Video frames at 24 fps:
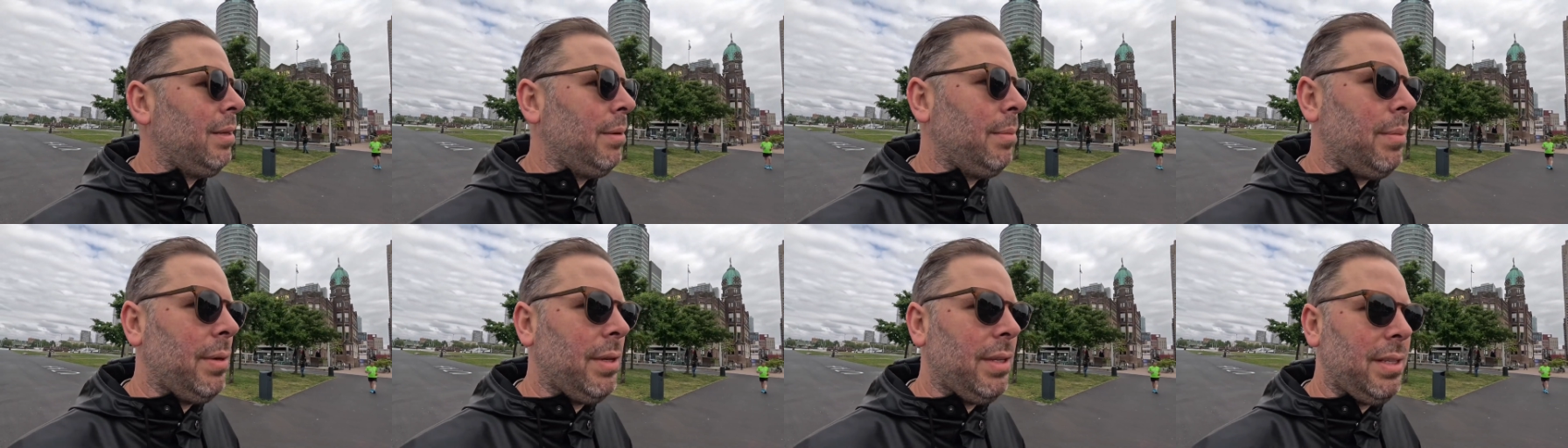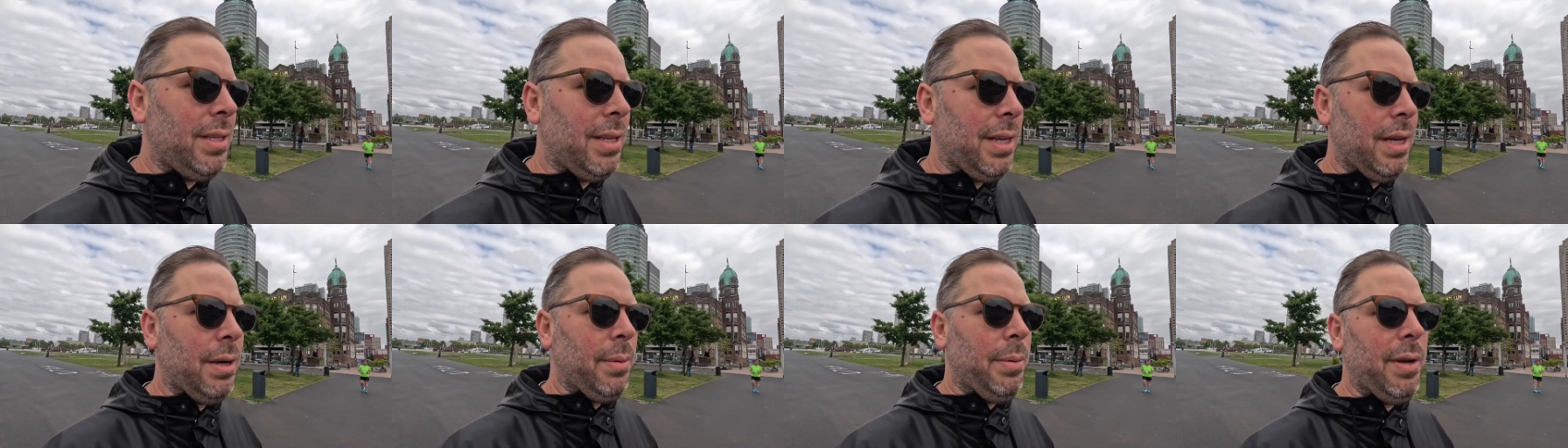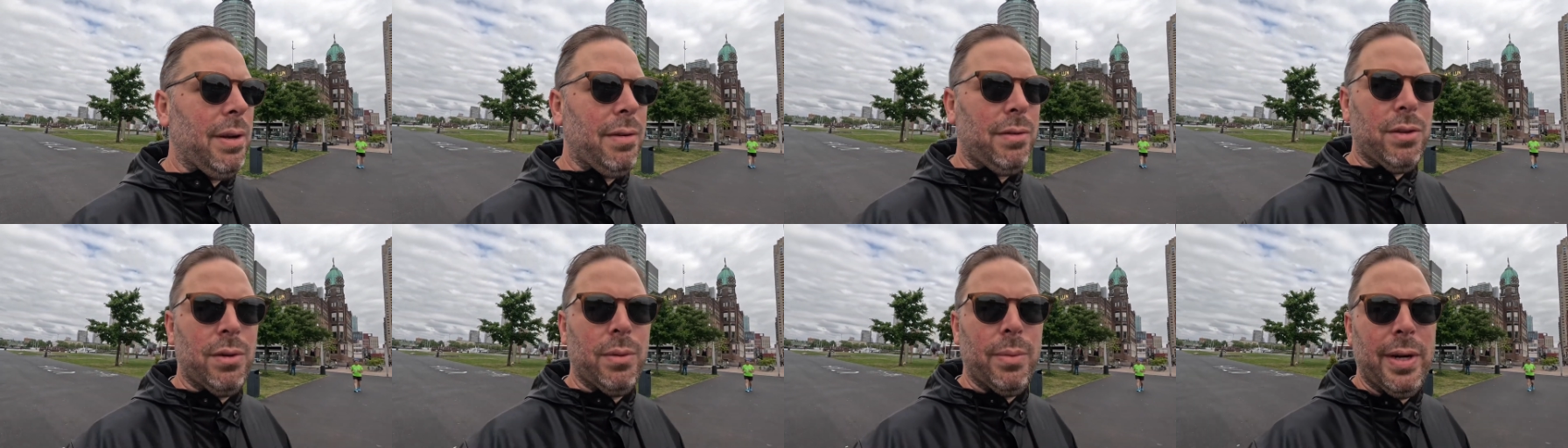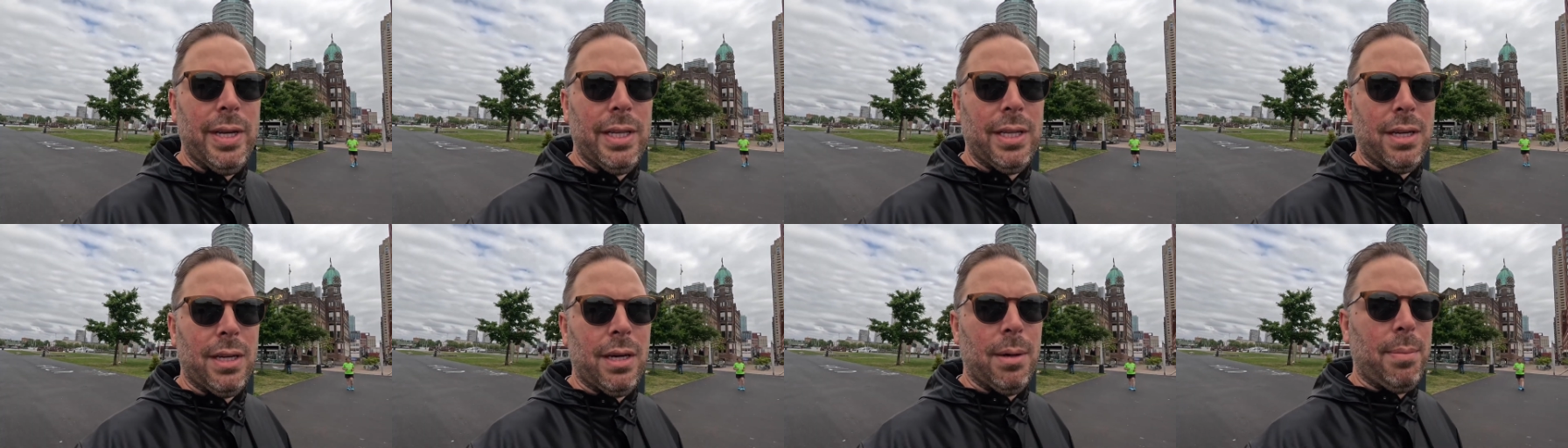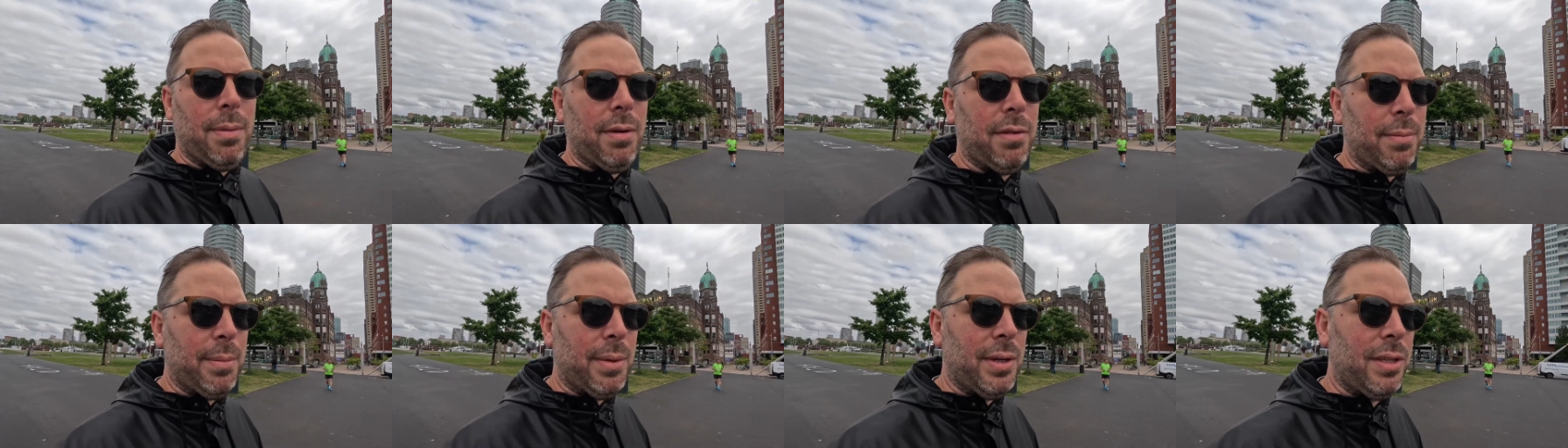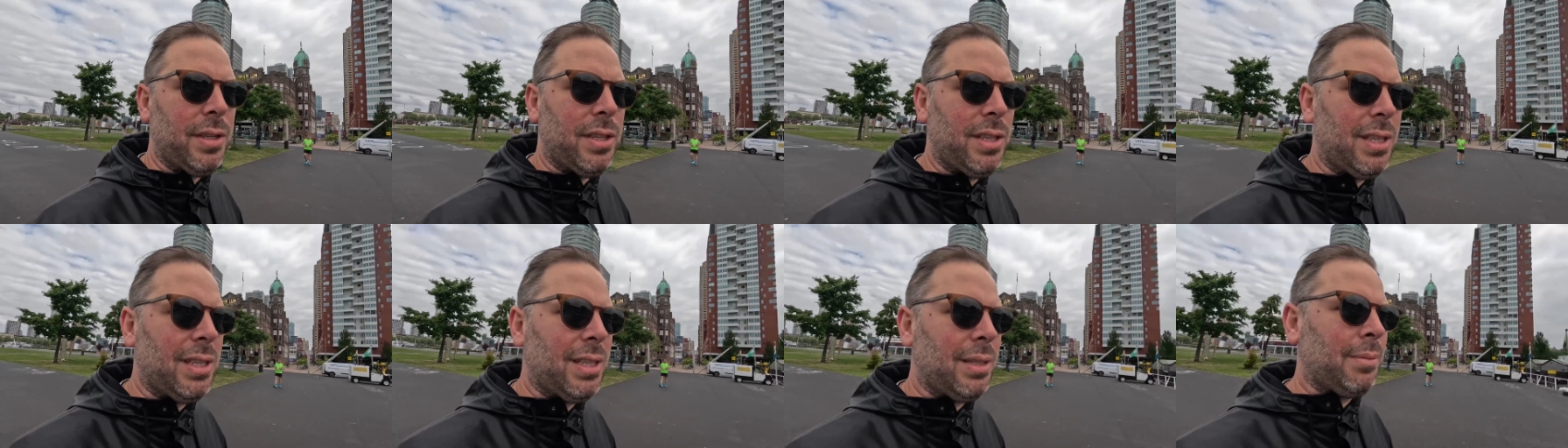but we have to wait a couple of
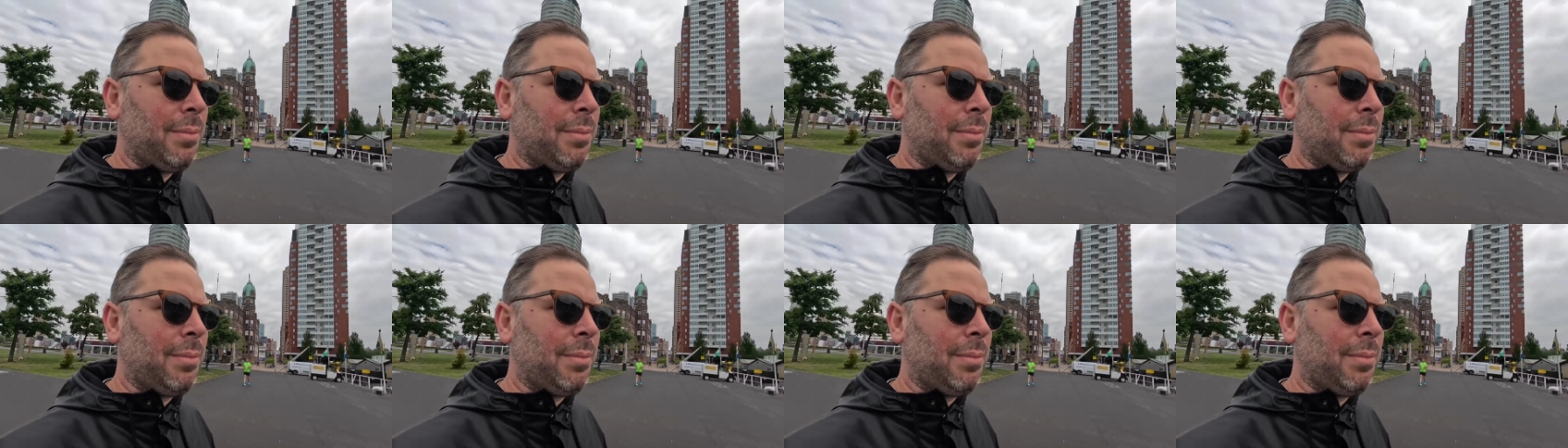months.